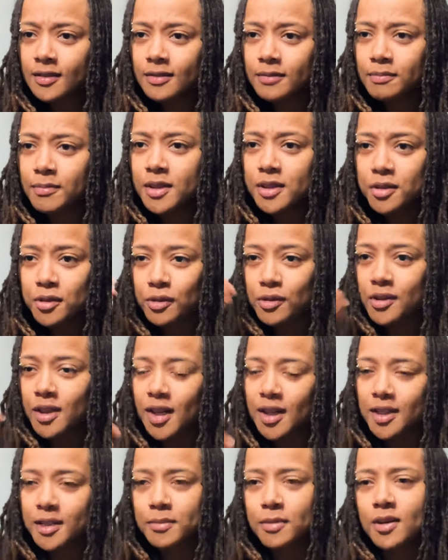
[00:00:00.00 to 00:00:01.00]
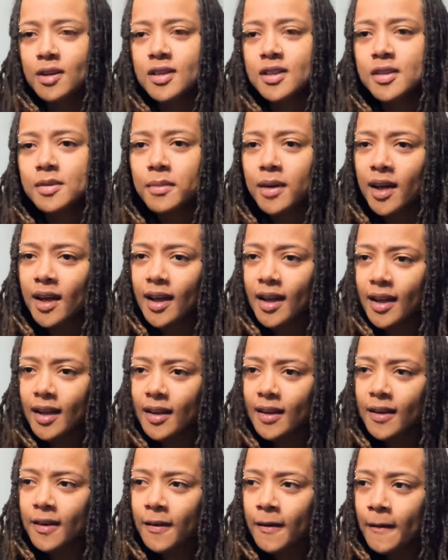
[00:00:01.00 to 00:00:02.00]
mental tally marks in my
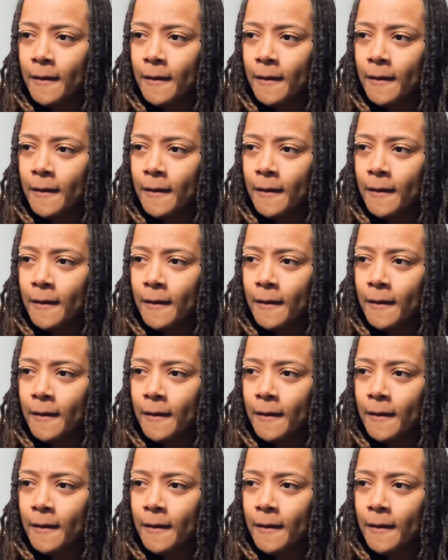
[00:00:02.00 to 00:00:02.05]
head.